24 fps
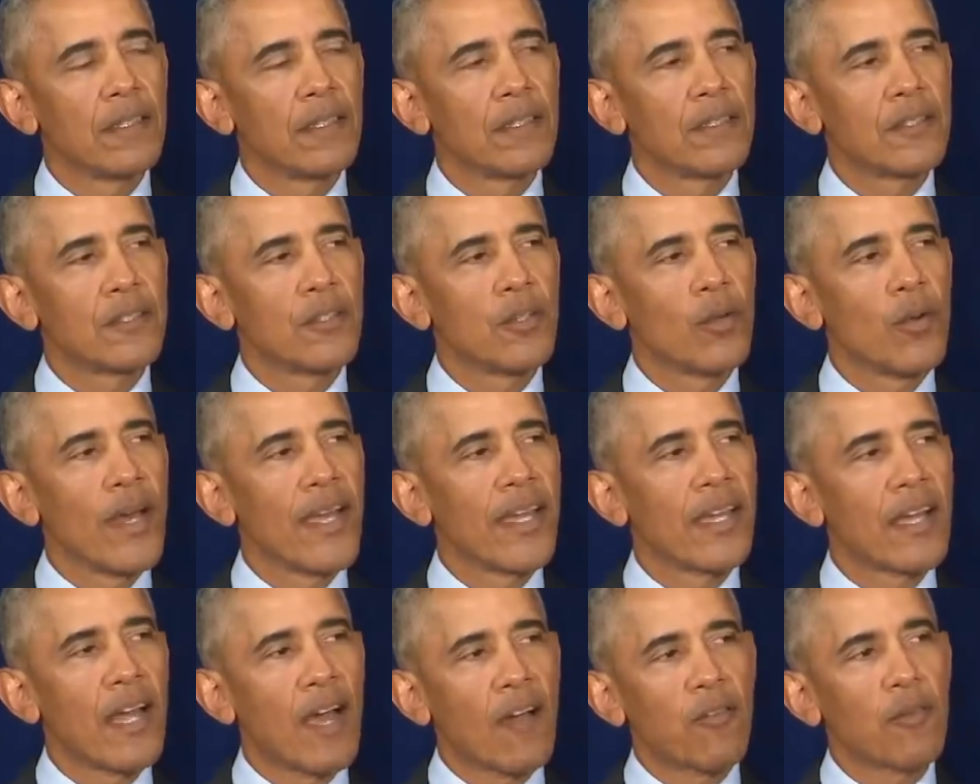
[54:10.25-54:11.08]
to a
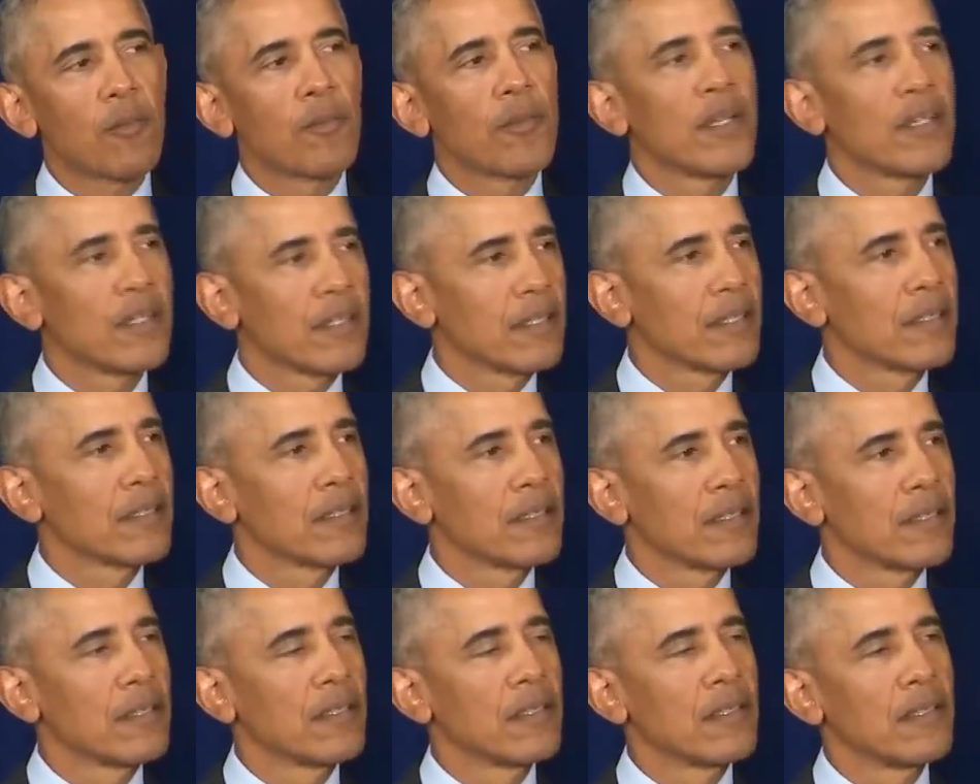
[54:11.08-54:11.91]
government
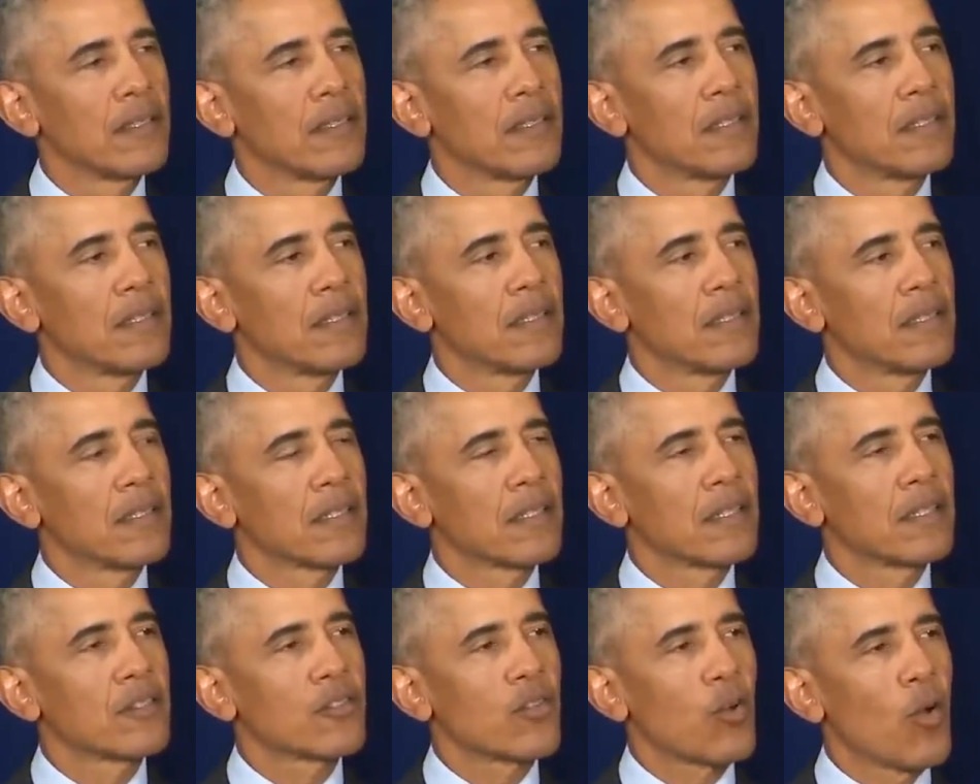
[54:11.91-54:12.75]

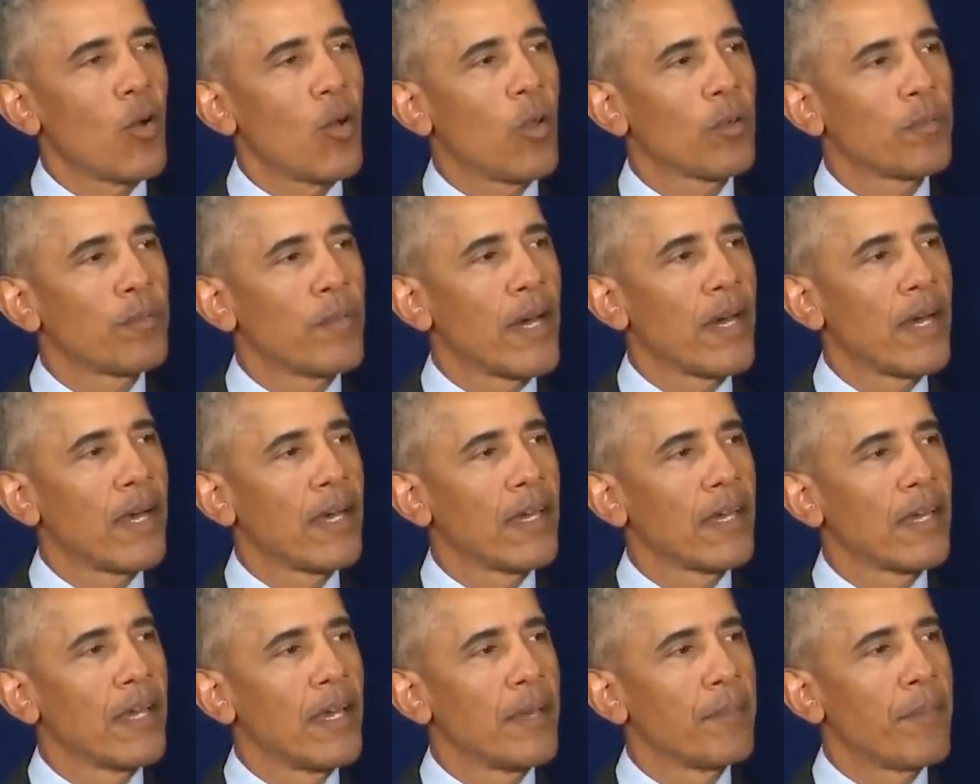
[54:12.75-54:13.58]
controlled by
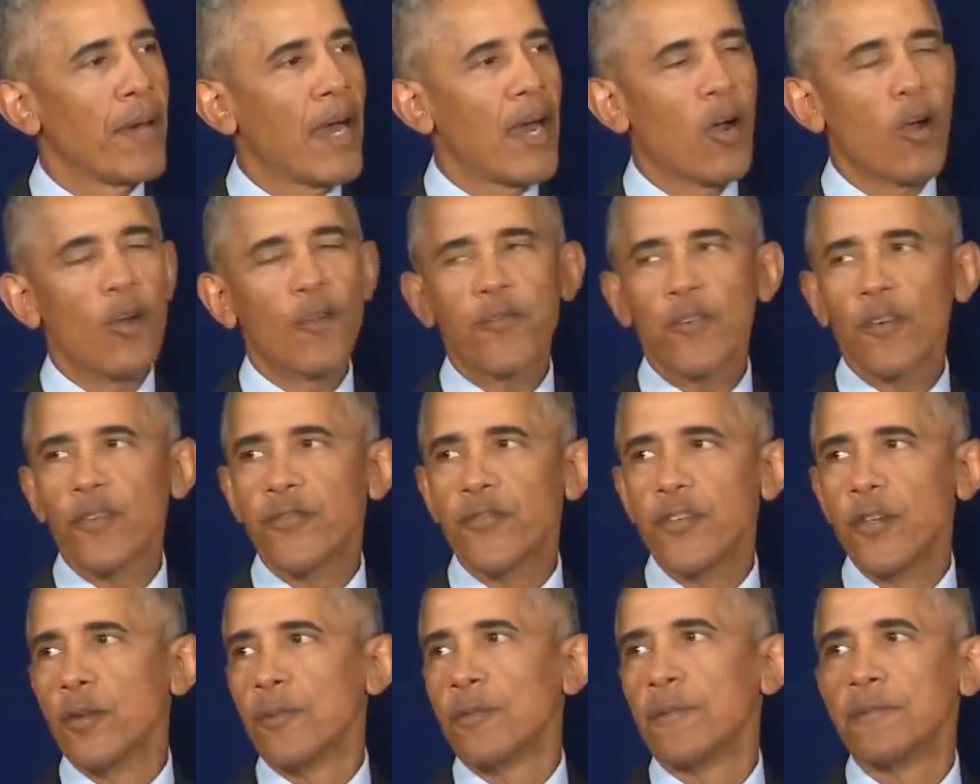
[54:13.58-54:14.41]
a powerful
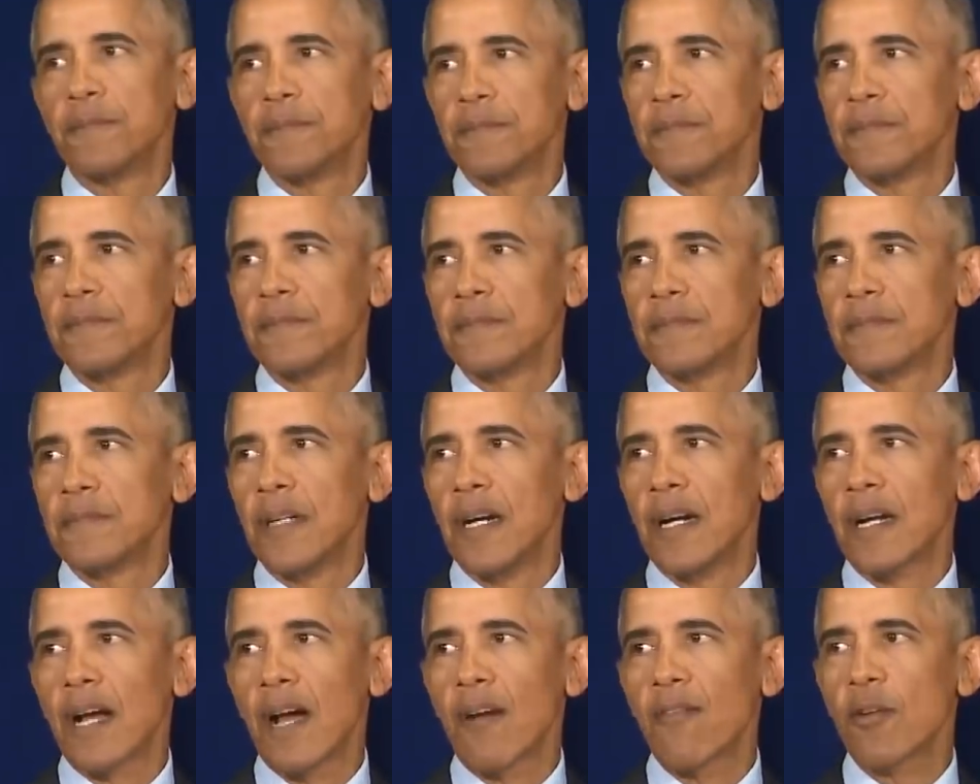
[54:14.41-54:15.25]
few,
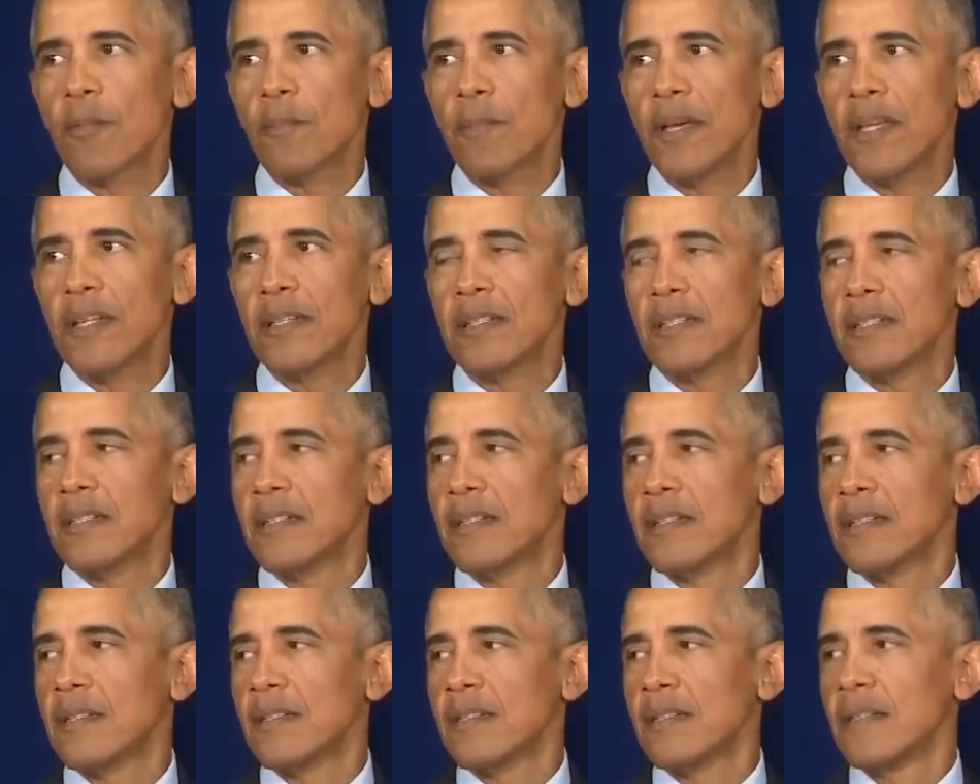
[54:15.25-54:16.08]
a government
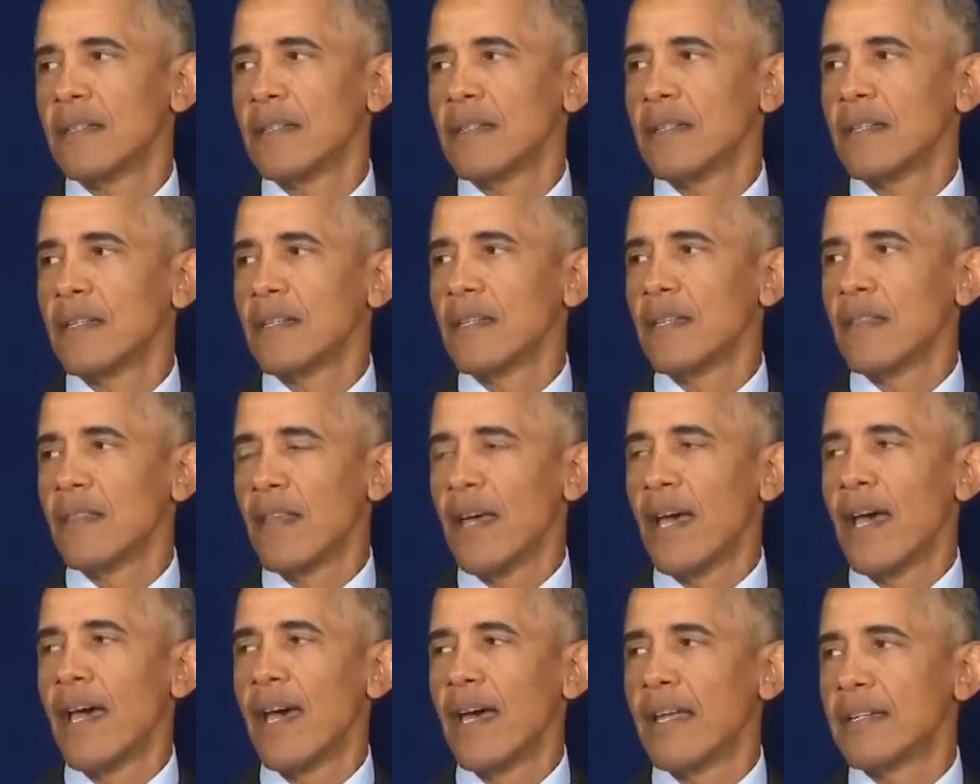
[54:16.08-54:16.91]

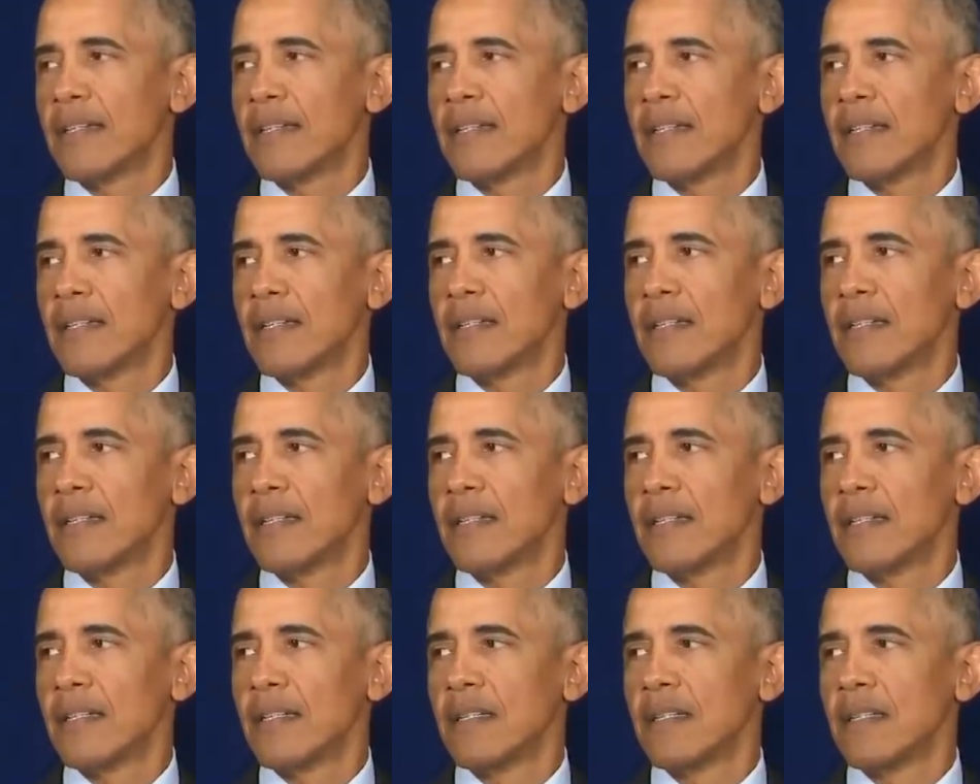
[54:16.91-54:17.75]
that
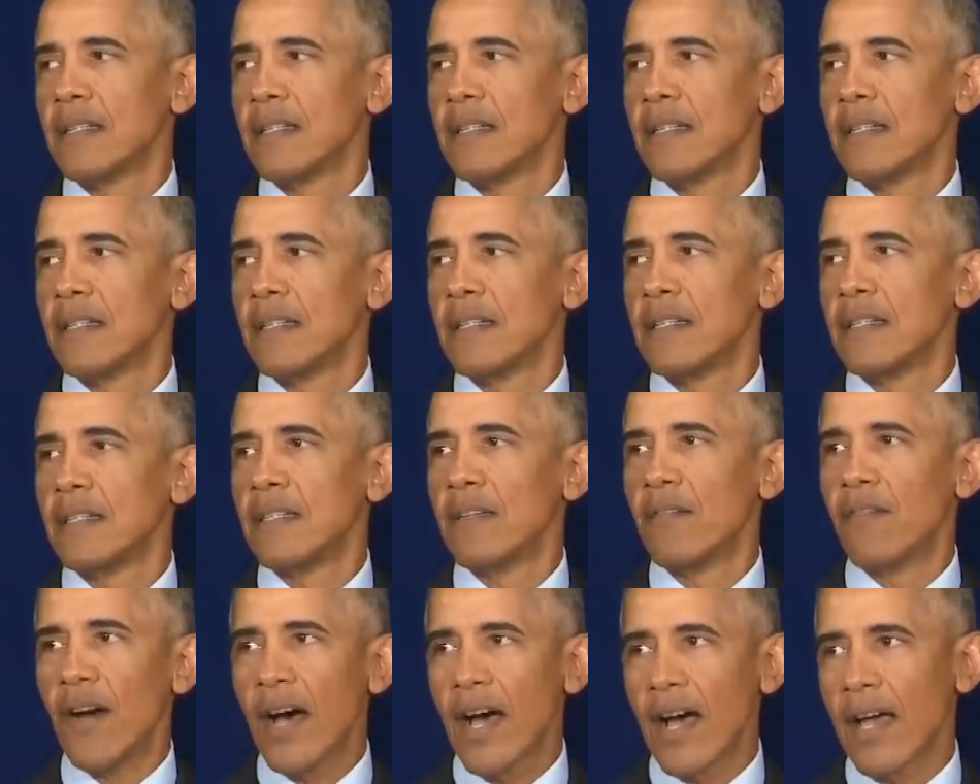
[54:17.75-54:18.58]

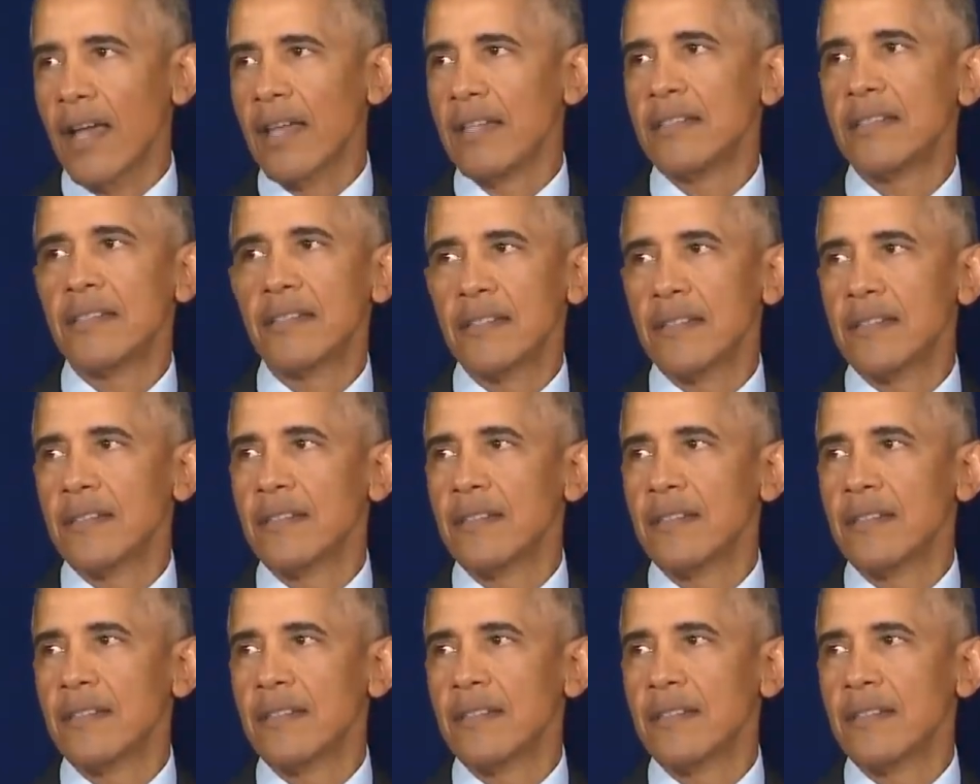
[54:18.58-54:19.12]
divides,